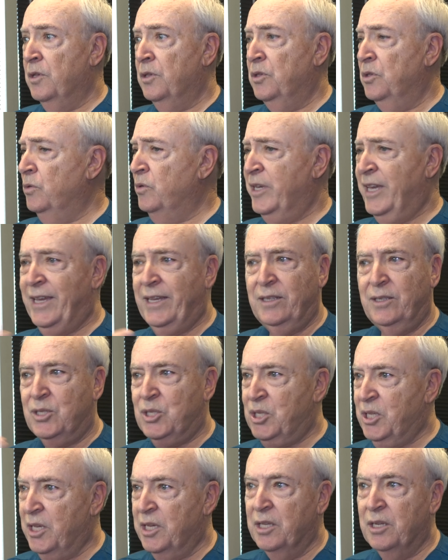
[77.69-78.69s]
you can't
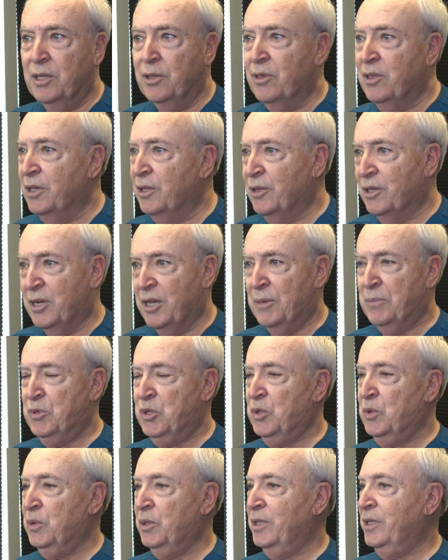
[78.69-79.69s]
see anything that I'm
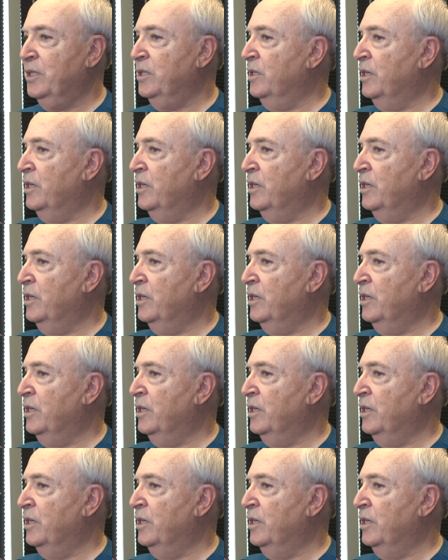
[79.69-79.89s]
doing,